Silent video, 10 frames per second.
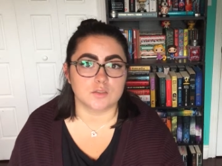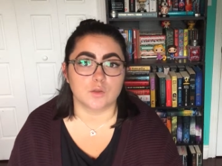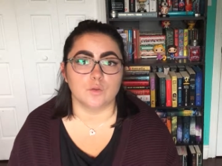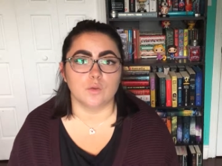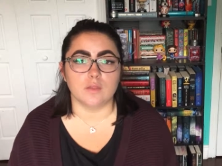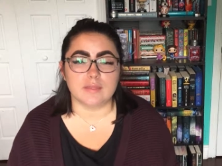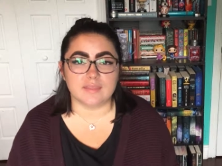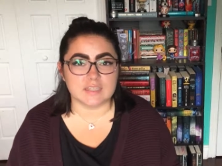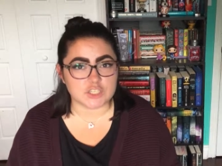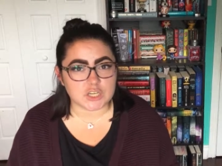So
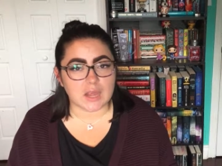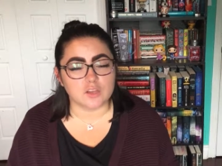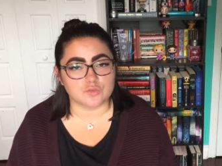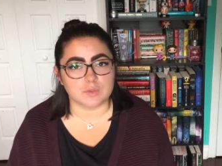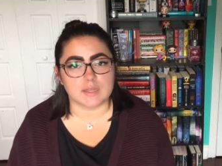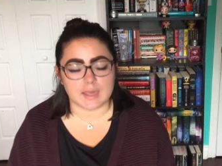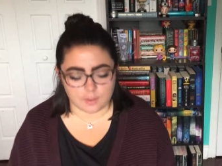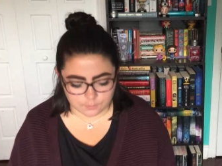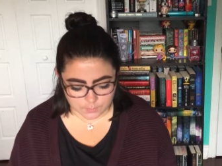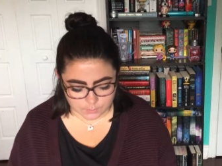this challenge really
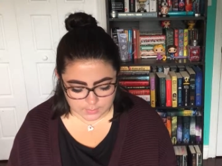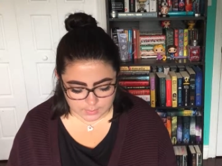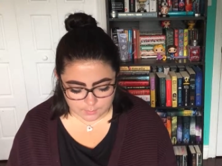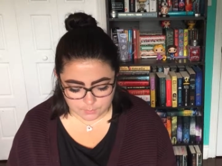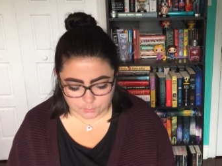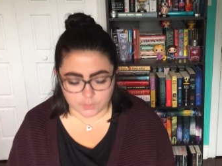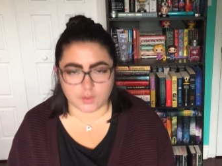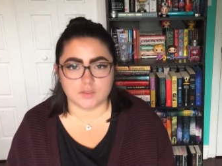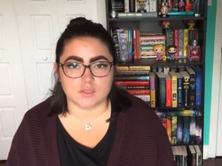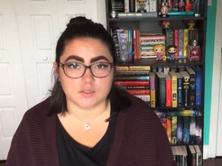helped me with a couple
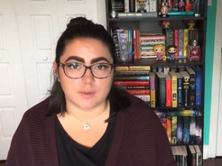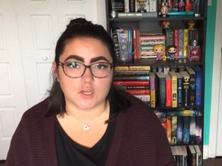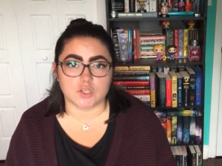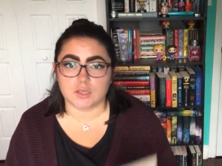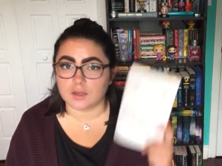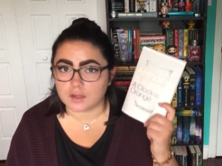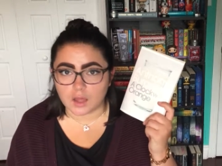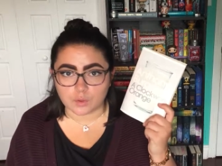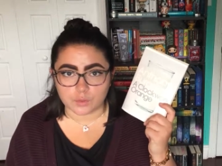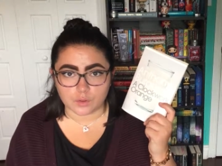books, especially A
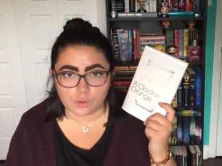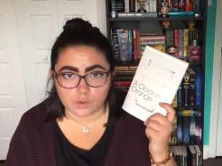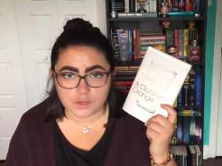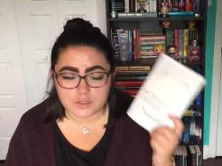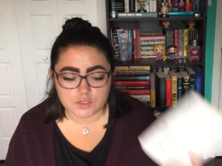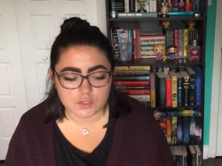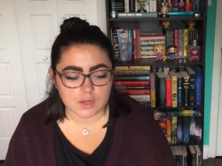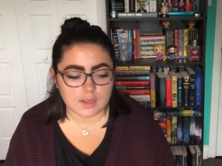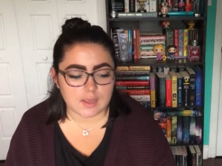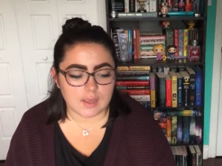Clockwork Orange